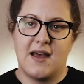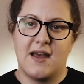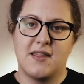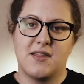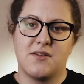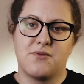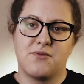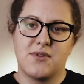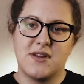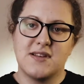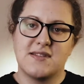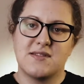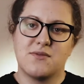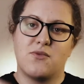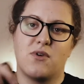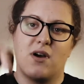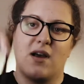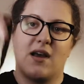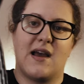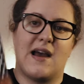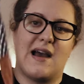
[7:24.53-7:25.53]
And the reason
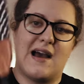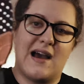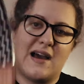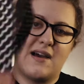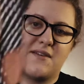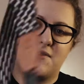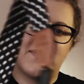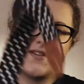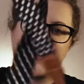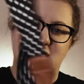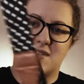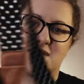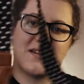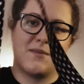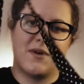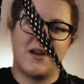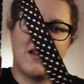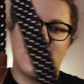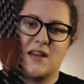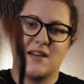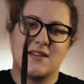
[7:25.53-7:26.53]
why I have this on
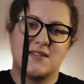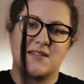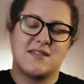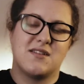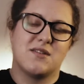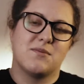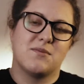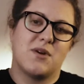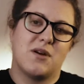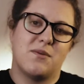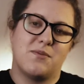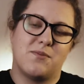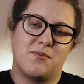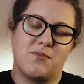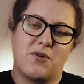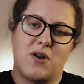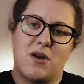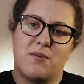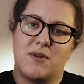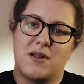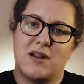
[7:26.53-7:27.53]
my list, you're
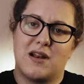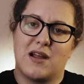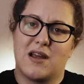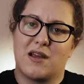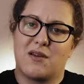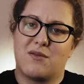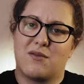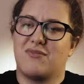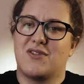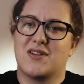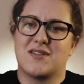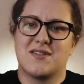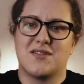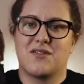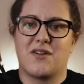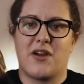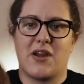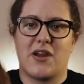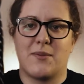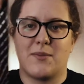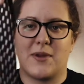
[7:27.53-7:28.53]
probably like, what's so
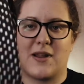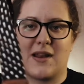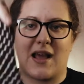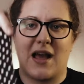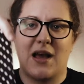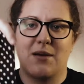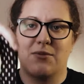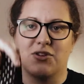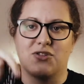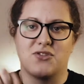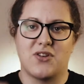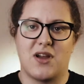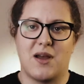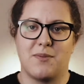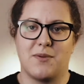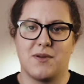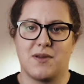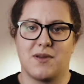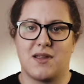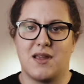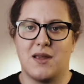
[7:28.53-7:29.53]
great about a camera
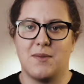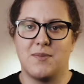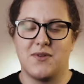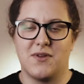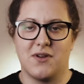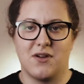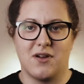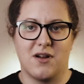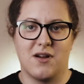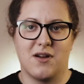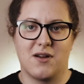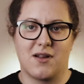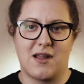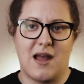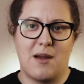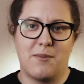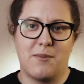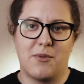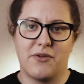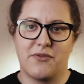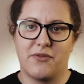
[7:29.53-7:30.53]
strap? It keeps your
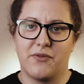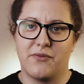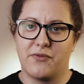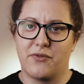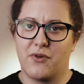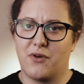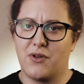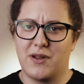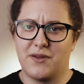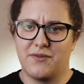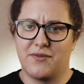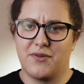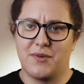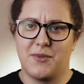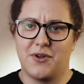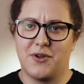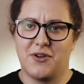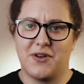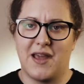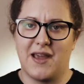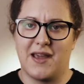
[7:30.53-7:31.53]
camera from falling from
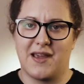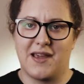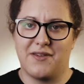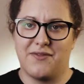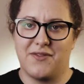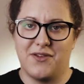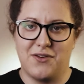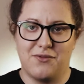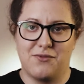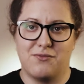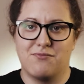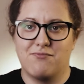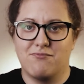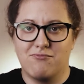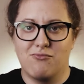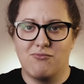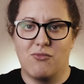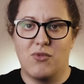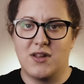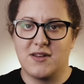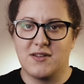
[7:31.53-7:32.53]
your neck if you
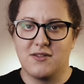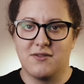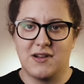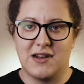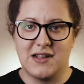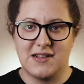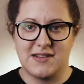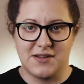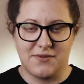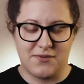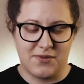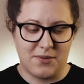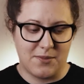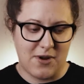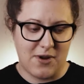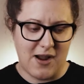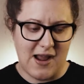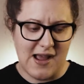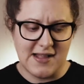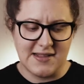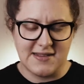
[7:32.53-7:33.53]
want to release it from
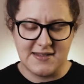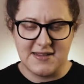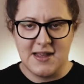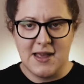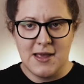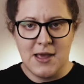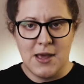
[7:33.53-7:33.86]
your hands.